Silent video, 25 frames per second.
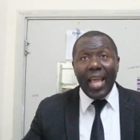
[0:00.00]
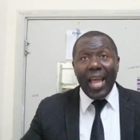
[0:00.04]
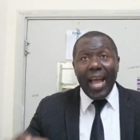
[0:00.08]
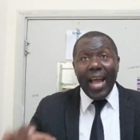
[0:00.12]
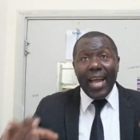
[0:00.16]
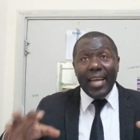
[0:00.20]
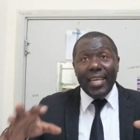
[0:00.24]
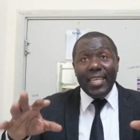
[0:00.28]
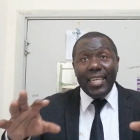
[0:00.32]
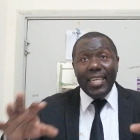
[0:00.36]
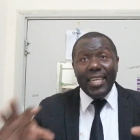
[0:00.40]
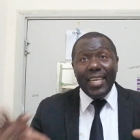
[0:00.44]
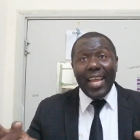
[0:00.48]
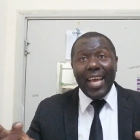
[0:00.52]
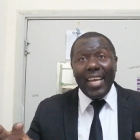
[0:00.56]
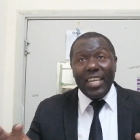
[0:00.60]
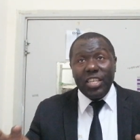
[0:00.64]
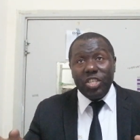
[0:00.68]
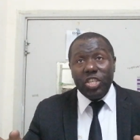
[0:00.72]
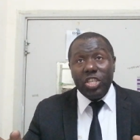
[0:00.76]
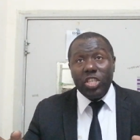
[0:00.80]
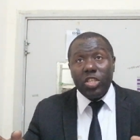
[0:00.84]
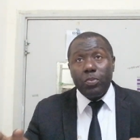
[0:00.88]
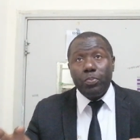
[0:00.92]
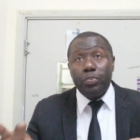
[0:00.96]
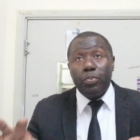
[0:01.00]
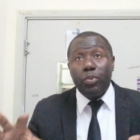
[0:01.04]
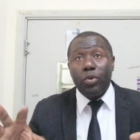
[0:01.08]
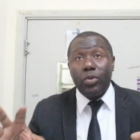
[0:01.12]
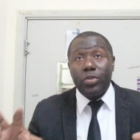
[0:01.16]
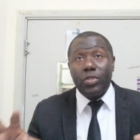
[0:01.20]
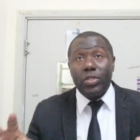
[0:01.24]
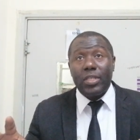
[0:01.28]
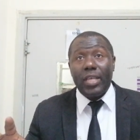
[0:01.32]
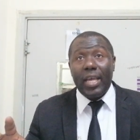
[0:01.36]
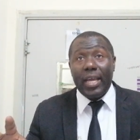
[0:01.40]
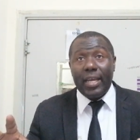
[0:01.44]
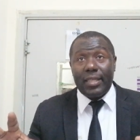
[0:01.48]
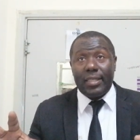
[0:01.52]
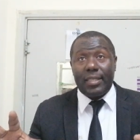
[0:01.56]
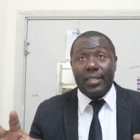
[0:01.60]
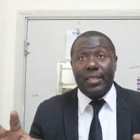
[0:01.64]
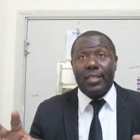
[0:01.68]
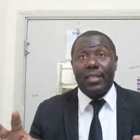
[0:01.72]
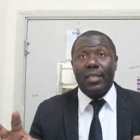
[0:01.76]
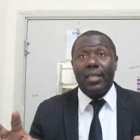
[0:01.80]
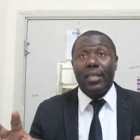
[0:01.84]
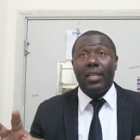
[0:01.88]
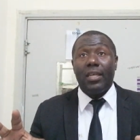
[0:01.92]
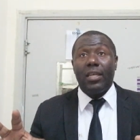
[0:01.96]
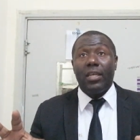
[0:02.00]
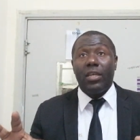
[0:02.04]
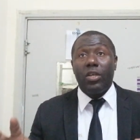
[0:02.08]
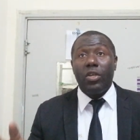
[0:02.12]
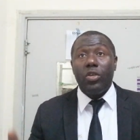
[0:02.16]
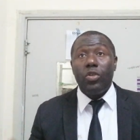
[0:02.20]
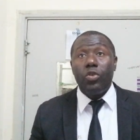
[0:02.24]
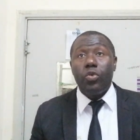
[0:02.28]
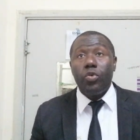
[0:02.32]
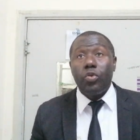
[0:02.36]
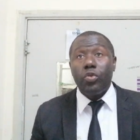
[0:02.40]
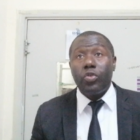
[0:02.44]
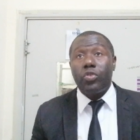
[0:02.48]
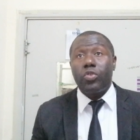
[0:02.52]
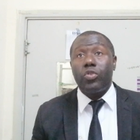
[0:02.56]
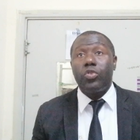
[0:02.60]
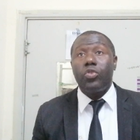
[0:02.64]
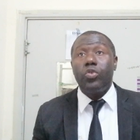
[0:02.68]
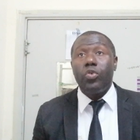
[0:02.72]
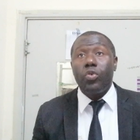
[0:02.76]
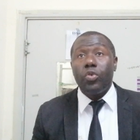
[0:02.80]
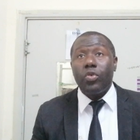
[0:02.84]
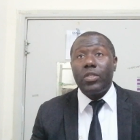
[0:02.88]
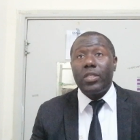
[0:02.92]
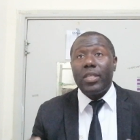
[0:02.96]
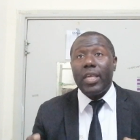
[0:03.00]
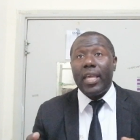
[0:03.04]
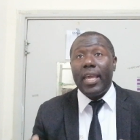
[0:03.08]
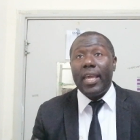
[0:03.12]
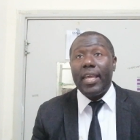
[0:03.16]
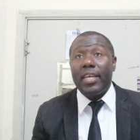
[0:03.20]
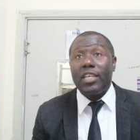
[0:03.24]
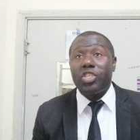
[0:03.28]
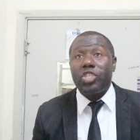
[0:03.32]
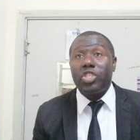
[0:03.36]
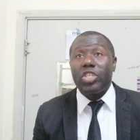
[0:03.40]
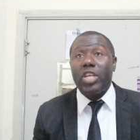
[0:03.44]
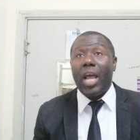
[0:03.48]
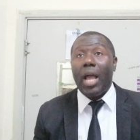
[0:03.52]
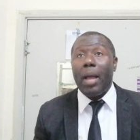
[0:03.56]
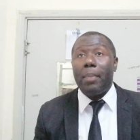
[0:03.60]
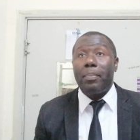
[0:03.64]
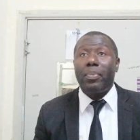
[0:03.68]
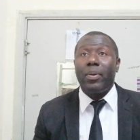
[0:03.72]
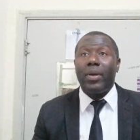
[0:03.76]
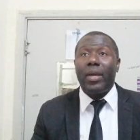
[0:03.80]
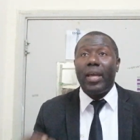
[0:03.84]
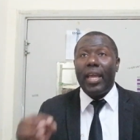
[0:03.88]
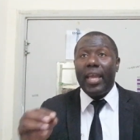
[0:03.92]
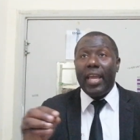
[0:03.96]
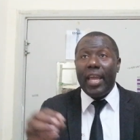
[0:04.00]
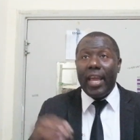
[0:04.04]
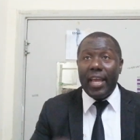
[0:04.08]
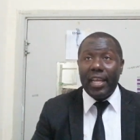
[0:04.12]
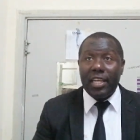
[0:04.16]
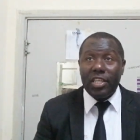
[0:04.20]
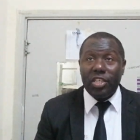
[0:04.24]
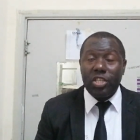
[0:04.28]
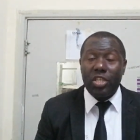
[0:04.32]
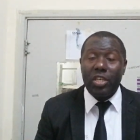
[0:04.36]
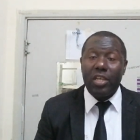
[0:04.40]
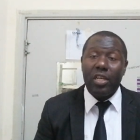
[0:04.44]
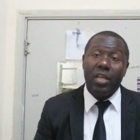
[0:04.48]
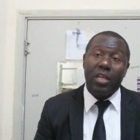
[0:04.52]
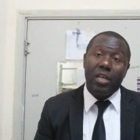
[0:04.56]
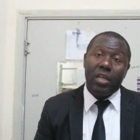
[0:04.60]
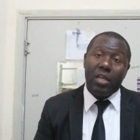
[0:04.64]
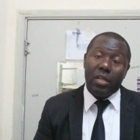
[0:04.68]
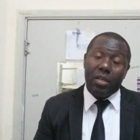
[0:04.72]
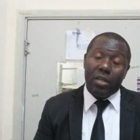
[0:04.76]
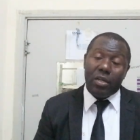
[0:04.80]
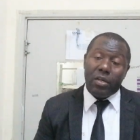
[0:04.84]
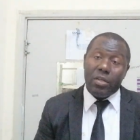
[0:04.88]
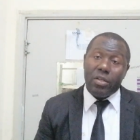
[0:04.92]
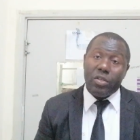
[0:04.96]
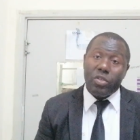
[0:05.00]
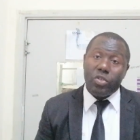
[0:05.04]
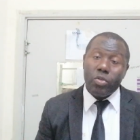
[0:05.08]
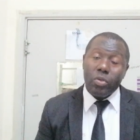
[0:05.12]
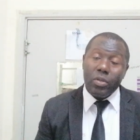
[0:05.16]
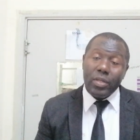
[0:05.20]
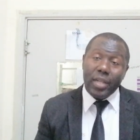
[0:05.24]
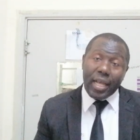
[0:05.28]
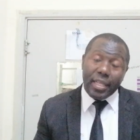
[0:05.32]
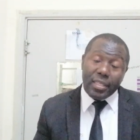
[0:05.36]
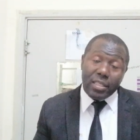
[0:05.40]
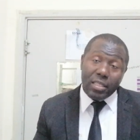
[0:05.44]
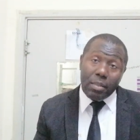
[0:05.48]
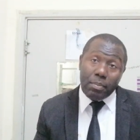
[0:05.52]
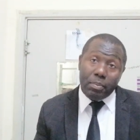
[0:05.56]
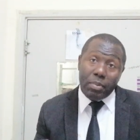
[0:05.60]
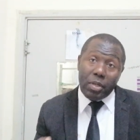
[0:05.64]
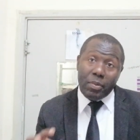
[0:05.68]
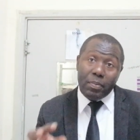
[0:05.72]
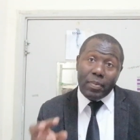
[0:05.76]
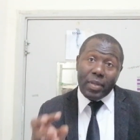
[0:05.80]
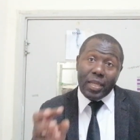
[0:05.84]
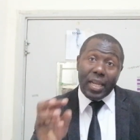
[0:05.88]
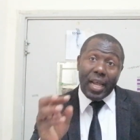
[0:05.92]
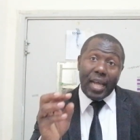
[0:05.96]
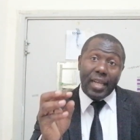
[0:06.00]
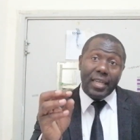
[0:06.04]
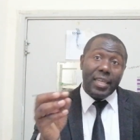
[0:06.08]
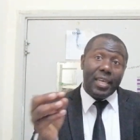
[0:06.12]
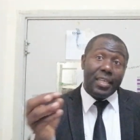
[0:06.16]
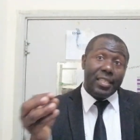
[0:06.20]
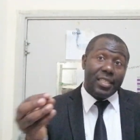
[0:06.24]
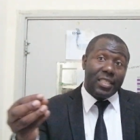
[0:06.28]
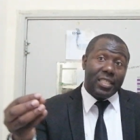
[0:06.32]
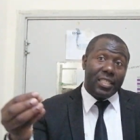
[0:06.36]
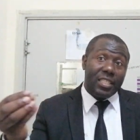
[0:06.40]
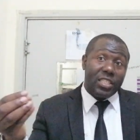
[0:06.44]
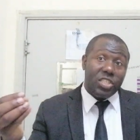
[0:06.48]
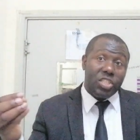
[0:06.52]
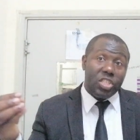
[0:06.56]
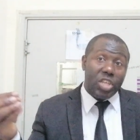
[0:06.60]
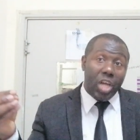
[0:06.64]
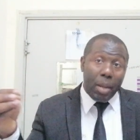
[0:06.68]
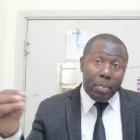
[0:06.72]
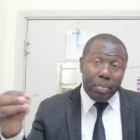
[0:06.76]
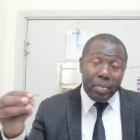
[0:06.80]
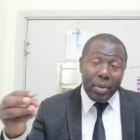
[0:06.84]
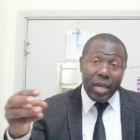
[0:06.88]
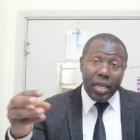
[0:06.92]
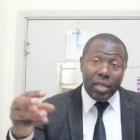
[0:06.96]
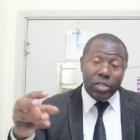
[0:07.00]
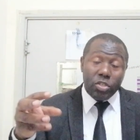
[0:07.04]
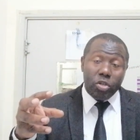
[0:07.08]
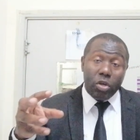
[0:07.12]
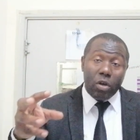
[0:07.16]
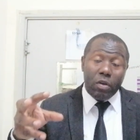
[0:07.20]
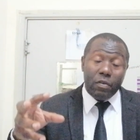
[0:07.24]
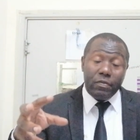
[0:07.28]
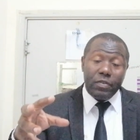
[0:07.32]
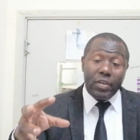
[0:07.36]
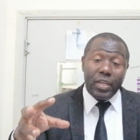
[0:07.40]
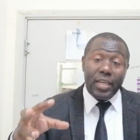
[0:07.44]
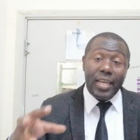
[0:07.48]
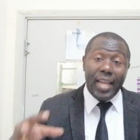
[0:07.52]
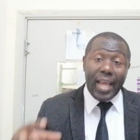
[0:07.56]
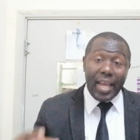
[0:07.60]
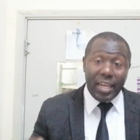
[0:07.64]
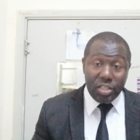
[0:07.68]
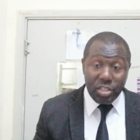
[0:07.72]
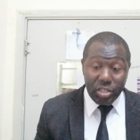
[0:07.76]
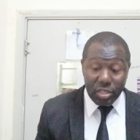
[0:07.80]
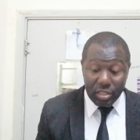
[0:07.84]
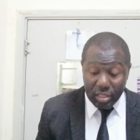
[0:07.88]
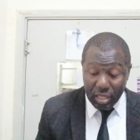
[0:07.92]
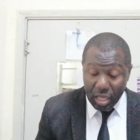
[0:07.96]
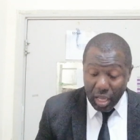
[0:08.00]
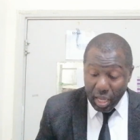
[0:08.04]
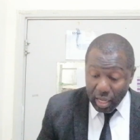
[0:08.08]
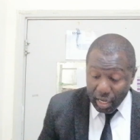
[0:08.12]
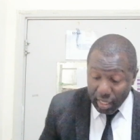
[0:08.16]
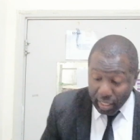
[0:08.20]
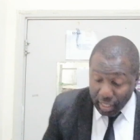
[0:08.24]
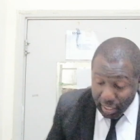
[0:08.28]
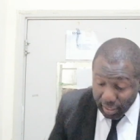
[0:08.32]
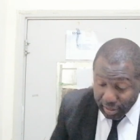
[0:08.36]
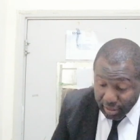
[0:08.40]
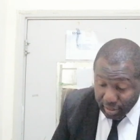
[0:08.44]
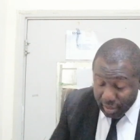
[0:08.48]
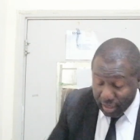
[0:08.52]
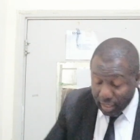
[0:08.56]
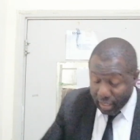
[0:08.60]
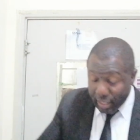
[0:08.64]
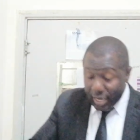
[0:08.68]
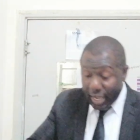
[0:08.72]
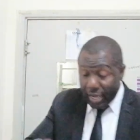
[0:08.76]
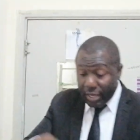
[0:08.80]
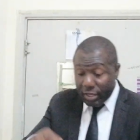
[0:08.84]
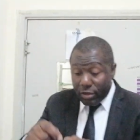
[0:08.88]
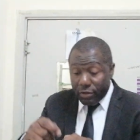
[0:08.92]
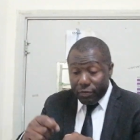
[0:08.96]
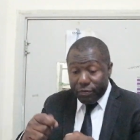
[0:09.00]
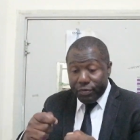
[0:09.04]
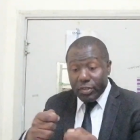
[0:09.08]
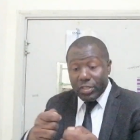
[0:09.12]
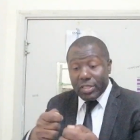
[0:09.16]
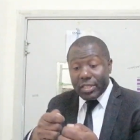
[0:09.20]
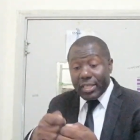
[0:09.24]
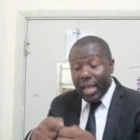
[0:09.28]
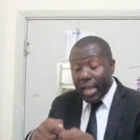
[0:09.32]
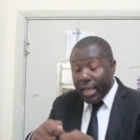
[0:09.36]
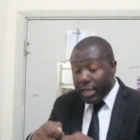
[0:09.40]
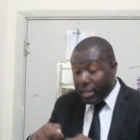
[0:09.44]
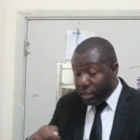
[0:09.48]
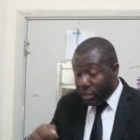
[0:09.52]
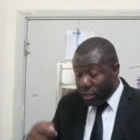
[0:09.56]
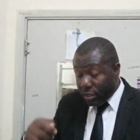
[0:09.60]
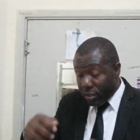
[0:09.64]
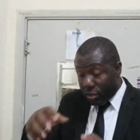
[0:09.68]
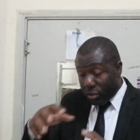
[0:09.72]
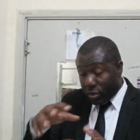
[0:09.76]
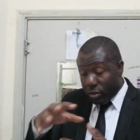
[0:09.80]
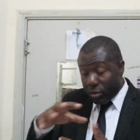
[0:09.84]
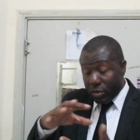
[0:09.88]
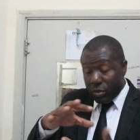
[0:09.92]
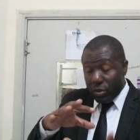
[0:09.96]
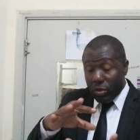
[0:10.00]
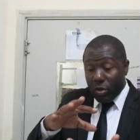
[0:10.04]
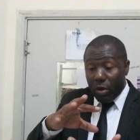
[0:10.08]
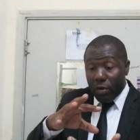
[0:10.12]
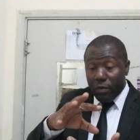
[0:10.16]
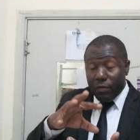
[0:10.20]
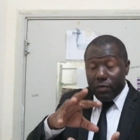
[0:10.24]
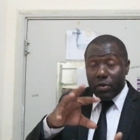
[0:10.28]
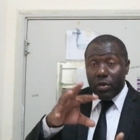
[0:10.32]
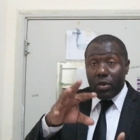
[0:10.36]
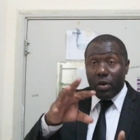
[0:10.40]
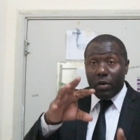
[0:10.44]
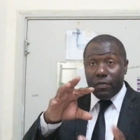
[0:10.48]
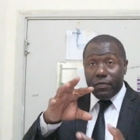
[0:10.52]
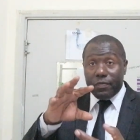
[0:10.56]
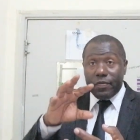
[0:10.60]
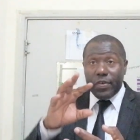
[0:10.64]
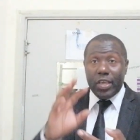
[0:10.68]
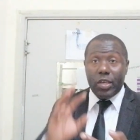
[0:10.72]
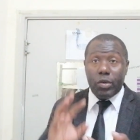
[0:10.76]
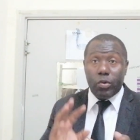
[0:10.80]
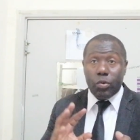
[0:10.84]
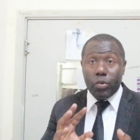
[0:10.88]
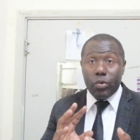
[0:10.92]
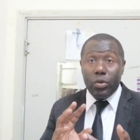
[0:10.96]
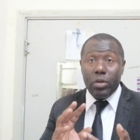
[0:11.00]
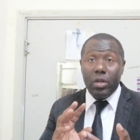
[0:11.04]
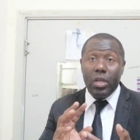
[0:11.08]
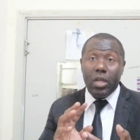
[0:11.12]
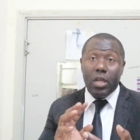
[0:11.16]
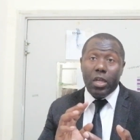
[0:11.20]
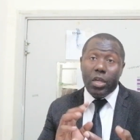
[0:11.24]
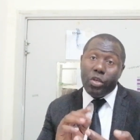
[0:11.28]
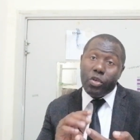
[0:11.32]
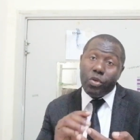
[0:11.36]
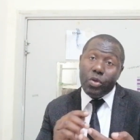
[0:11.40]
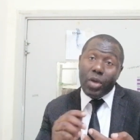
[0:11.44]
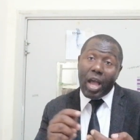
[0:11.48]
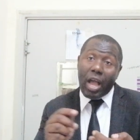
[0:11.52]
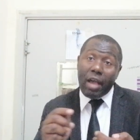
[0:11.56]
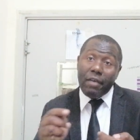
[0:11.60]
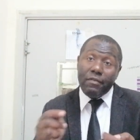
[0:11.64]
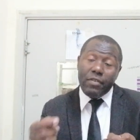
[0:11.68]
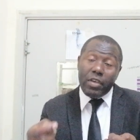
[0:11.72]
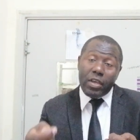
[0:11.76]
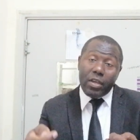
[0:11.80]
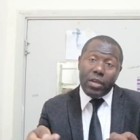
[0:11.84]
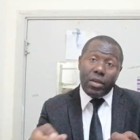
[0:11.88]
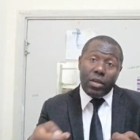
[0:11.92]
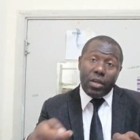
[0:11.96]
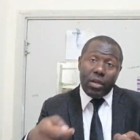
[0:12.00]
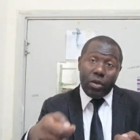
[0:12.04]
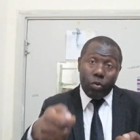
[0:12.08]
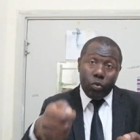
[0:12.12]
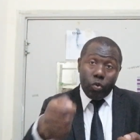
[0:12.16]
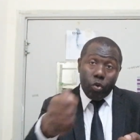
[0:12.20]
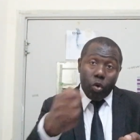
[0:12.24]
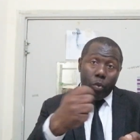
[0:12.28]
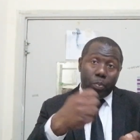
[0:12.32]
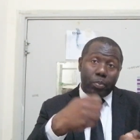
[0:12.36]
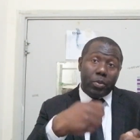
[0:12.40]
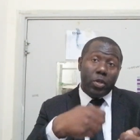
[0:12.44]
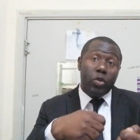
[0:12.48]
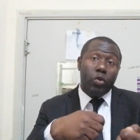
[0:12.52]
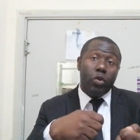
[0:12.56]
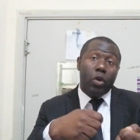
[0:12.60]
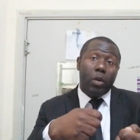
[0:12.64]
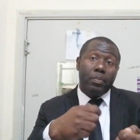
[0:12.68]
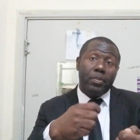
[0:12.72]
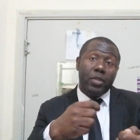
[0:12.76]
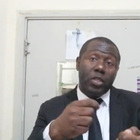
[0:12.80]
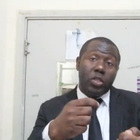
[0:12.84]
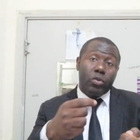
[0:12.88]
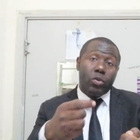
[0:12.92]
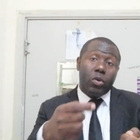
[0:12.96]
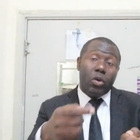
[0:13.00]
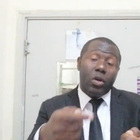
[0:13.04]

the lashes protect, use a sharp edge. So that simply means that there's sharp edge of the lashes. Let's say like if you tie your vehicle, you have a rope. The rope is